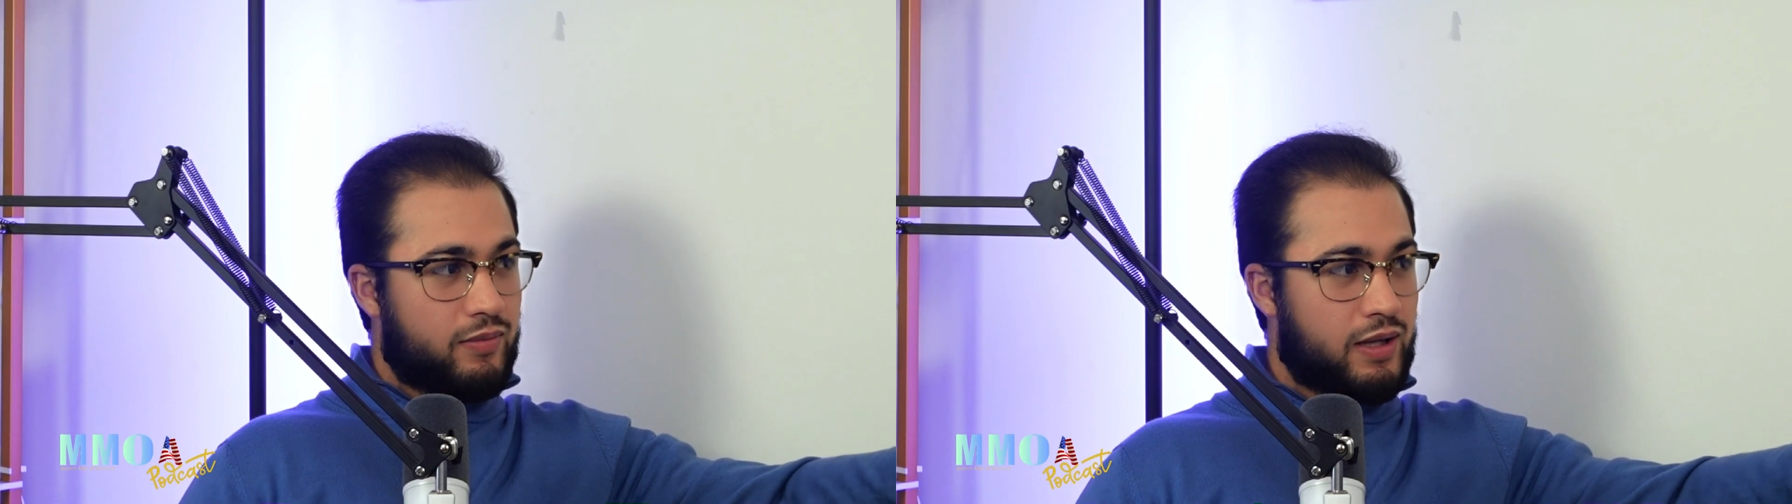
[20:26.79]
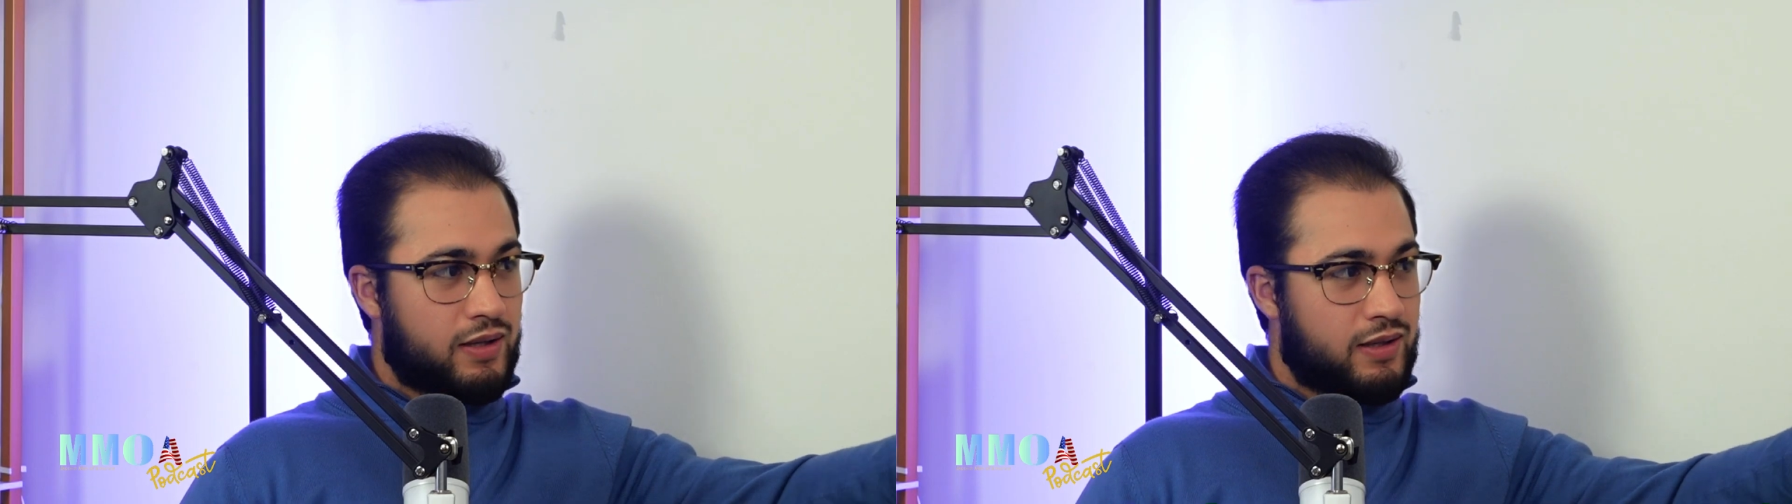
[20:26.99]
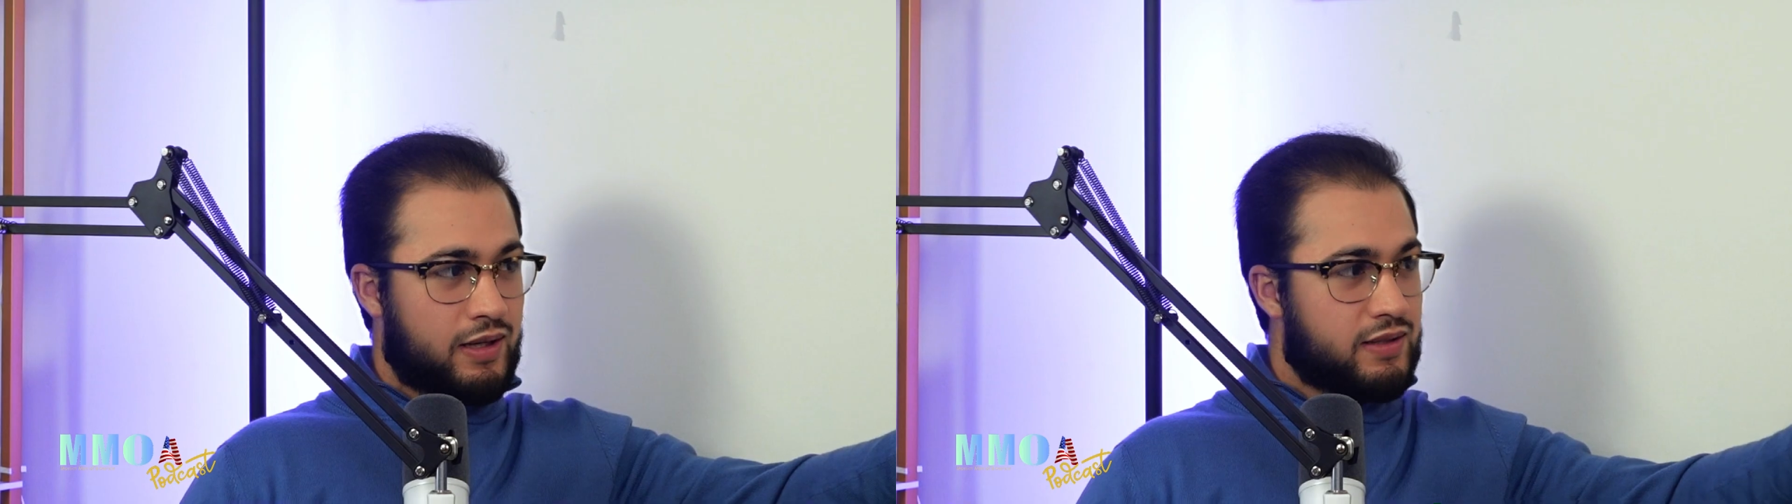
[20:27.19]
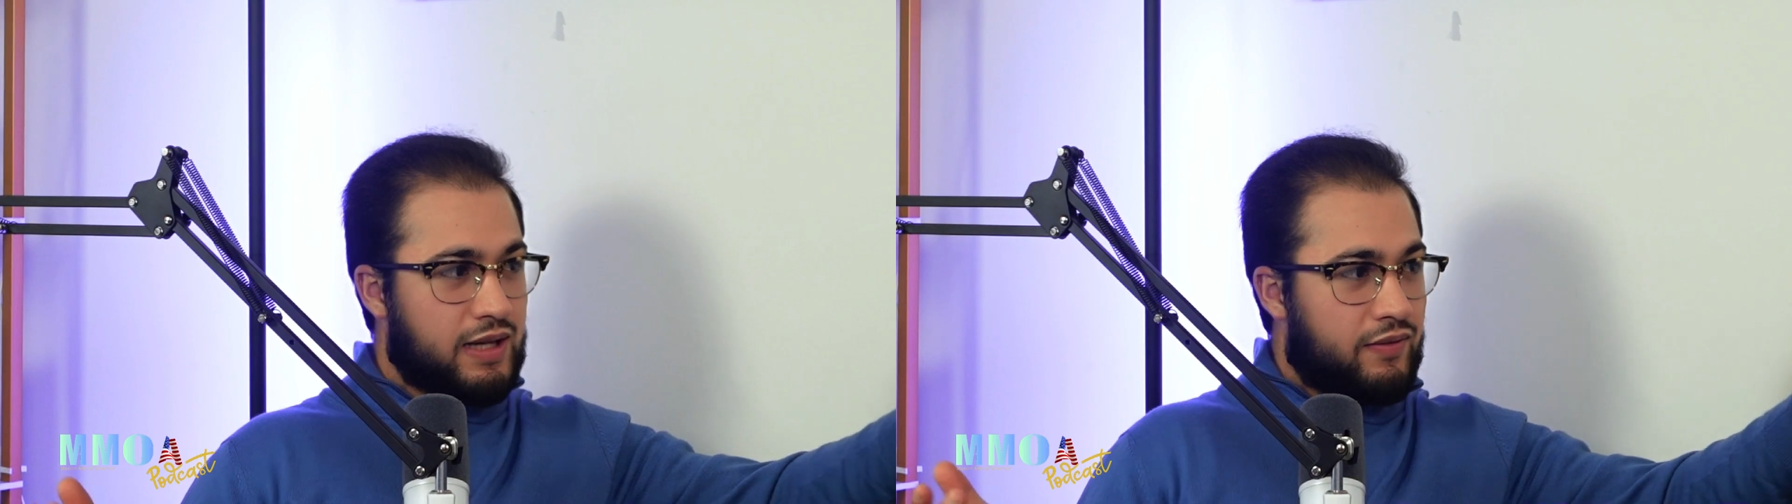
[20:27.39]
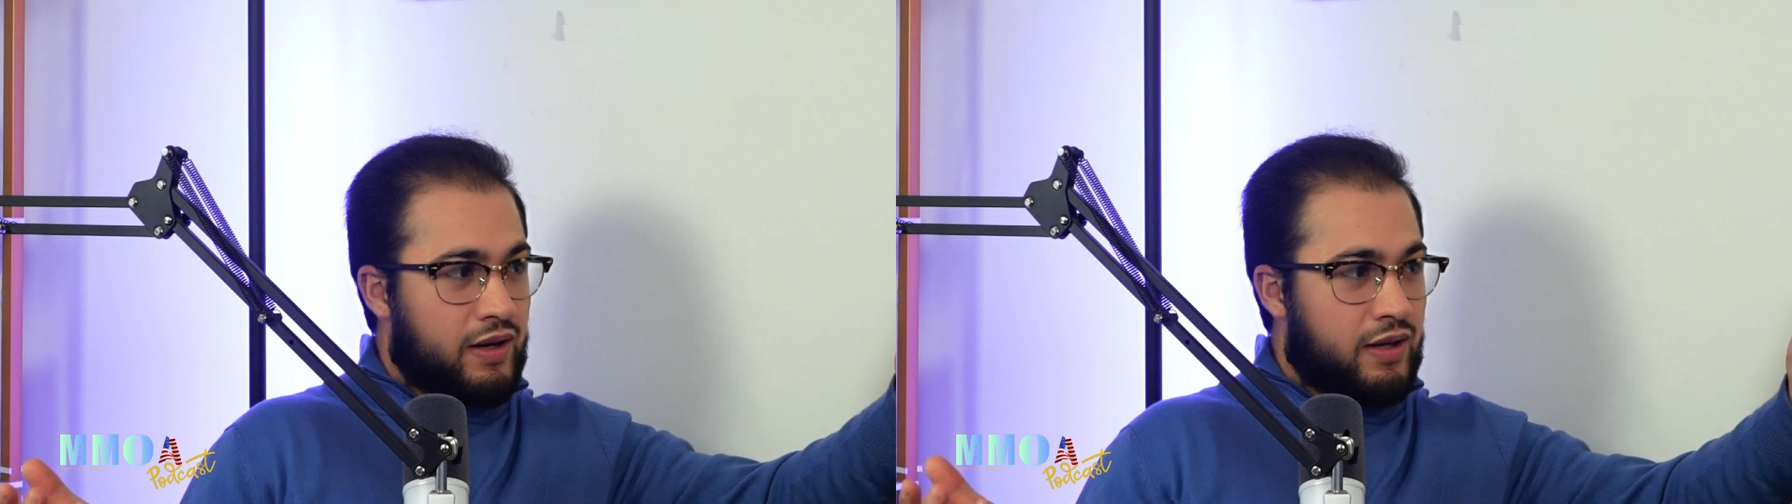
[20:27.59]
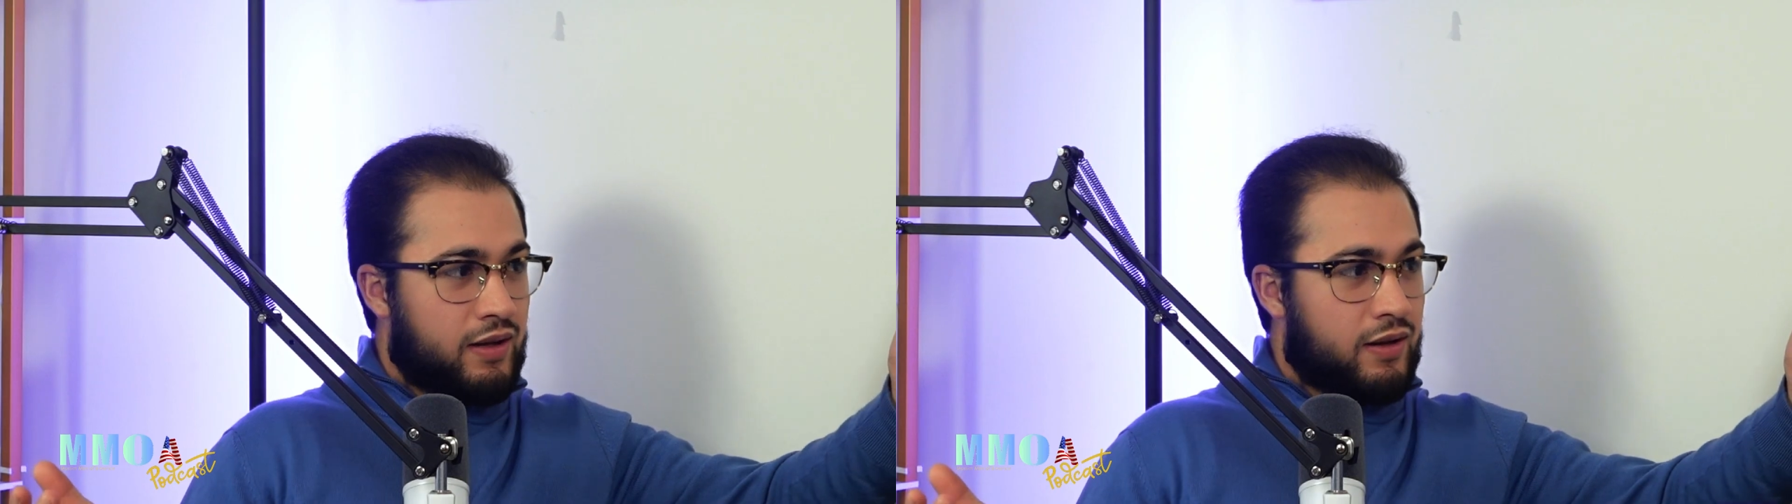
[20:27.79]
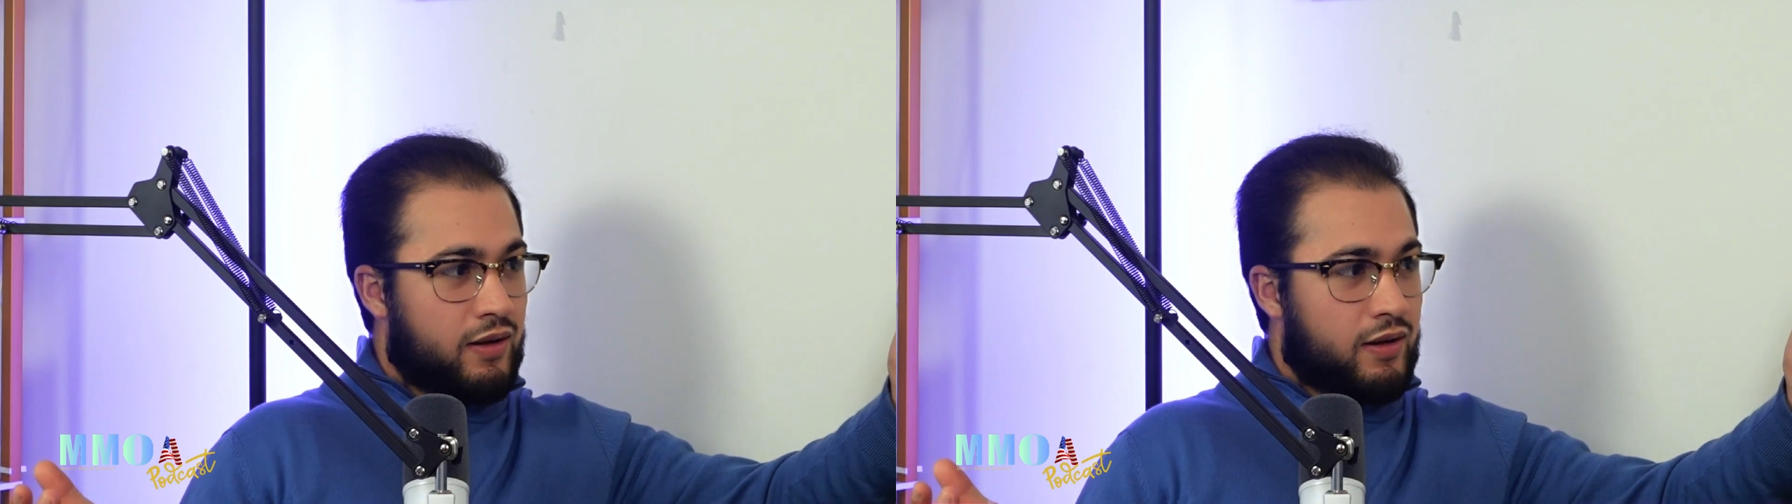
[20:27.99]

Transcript: He doesn't have any.